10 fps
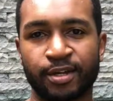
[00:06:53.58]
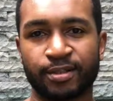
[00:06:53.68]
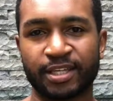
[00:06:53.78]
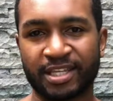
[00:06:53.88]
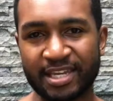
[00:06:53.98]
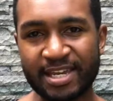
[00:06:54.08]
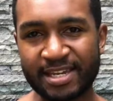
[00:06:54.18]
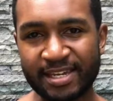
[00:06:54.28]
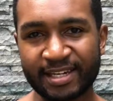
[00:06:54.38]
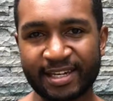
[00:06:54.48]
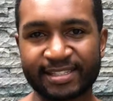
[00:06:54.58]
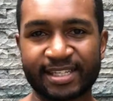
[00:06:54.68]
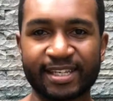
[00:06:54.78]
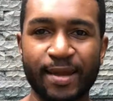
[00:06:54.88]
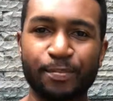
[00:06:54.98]
The key is to
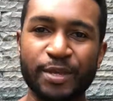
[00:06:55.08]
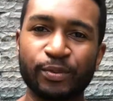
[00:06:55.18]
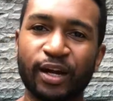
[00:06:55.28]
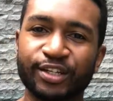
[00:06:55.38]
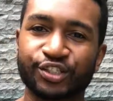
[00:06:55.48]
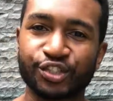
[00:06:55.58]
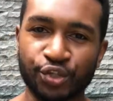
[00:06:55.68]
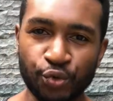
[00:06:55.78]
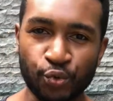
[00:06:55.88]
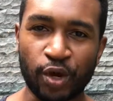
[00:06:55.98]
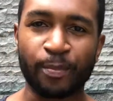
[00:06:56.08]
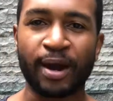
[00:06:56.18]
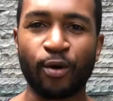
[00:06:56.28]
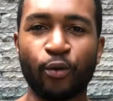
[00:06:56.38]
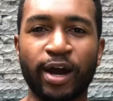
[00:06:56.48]
let people ask you
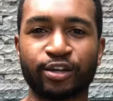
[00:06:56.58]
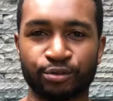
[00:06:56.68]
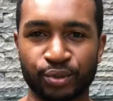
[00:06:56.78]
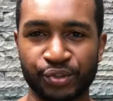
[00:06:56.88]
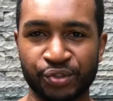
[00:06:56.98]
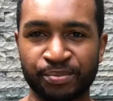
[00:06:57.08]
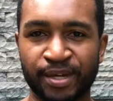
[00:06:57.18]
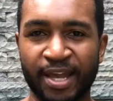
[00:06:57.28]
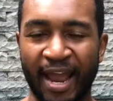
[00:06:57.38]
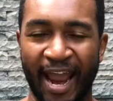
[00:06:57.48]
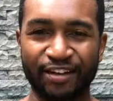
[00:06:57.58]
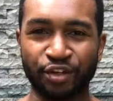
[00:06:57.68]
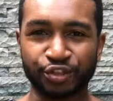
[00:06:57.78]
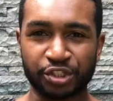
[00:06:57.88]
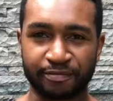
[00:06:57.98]
about why you're awesome and
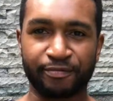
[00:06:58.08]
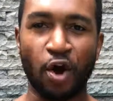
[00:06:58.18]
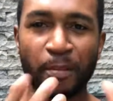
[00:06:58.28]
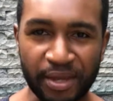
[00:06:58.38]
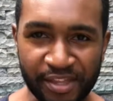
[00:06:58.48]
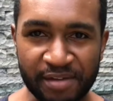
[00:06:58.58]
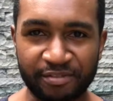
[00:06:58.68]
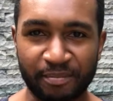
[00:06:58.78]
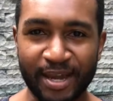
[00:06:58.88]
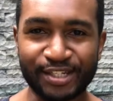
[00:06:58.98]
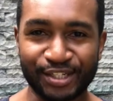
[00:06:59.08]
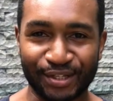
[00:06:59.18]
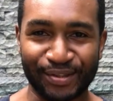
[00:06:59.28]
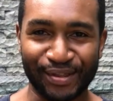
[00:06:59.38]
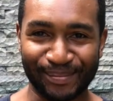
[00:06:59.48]
not just vomit the information
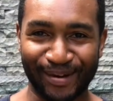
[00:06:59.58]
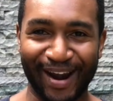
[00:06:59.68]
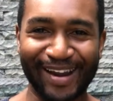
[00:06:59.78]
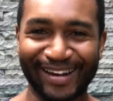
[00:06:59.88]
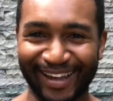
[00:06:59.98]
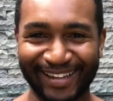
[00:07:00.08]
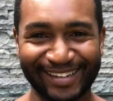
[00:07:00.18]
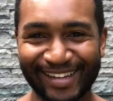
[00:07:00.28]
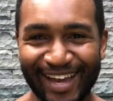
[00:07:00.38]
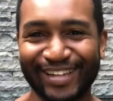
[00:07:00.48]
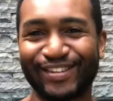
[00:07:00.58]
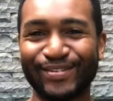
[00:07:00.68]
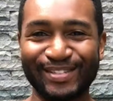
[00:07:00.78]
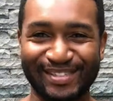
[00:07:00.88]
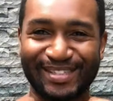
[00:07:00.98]
on them, right? Like,
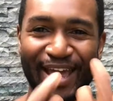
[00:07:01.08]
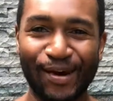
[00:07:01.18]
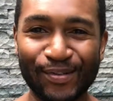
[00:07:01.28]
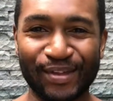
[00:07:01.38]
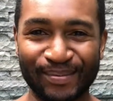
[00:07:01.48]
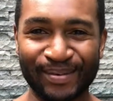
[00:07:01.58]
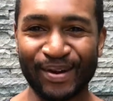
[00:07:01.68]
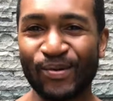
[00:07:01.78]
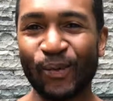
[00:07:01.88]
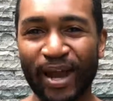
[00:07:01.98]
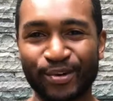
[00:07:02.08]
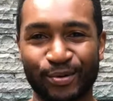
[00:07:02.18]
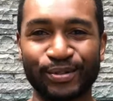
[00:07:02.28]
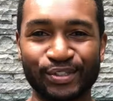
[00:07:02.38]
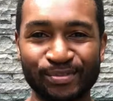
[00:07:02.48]
don't just tell them why you're
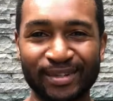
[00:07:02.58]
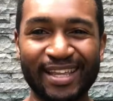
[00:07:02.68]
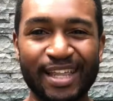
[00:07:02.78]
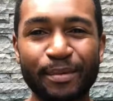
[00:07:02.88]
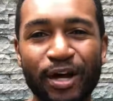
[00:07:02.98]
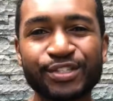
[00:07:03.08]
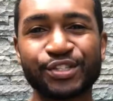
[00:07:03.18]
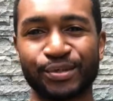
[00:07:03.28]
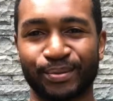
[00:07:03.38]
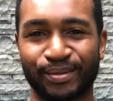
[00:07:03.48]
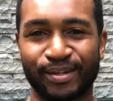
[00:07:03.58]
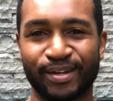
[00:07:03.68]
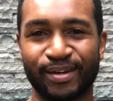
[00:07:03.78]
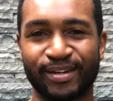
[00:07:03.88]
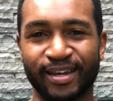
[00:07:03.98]
awesome, let them ask you,
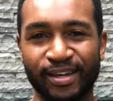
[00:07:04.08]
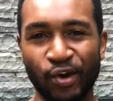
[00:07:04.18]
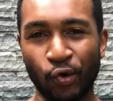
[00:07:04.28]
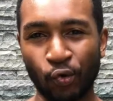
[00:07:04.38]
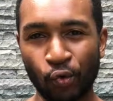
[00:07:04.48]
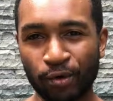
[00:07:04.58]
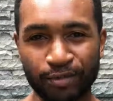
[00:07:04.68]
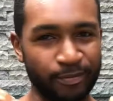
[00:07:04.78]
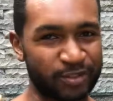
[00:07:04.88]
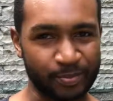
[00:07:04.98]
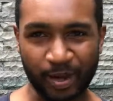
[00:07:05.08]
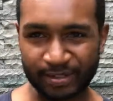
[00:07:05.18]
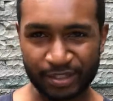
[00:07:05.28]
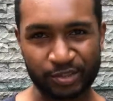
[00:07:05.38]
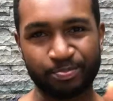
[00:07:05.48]
okay? All of the
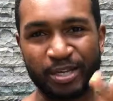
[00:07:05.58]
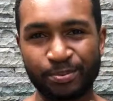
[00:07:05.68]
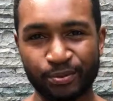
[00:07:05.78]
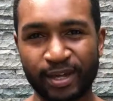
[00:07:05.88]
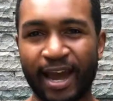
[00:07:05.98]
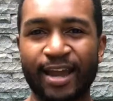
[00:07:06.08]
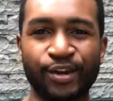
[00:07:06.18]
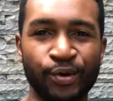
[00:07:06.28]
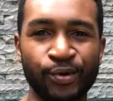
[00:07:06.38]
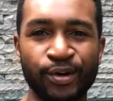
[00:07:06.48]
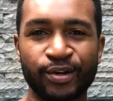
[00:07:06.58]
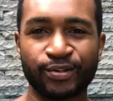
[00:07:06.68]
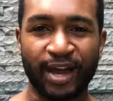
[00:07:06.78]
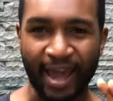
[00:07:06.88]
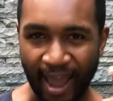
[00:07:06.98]
smartest people that I know
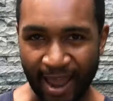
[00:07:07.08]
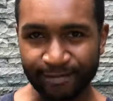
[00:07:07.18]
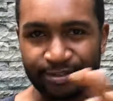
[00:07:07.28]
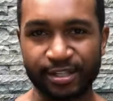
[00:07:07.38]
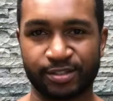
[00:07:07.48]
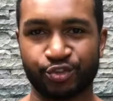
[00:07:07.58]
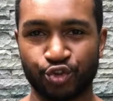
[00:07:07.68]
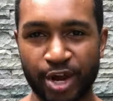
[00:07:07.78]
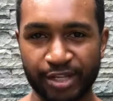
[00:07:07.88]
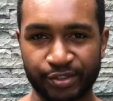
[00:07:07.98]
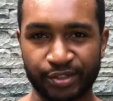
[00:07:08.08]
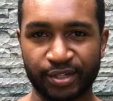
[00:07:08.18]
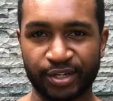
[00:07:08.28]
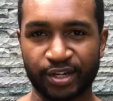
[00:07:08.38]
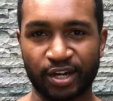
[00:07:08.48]
that have this trait
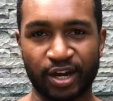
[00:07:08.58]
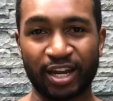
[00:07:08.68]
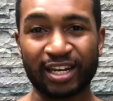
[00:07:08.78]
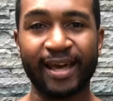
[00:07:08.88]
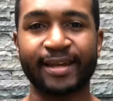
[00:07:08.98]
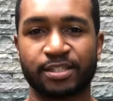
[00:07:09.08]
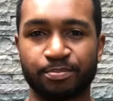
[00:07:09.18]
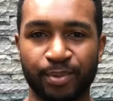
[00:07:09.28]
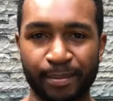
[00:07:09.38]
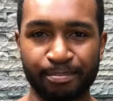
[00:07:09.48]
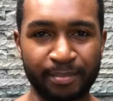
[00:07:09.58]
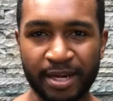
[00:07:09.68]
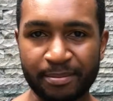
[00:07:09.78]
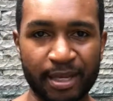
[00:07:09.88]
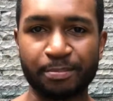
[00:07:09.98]
are liked by
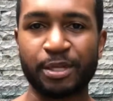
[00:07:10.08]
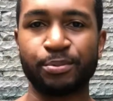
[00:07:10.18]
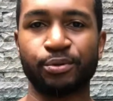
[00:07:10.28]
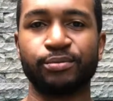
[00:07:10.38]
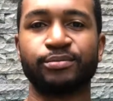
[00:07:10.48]
many, many people,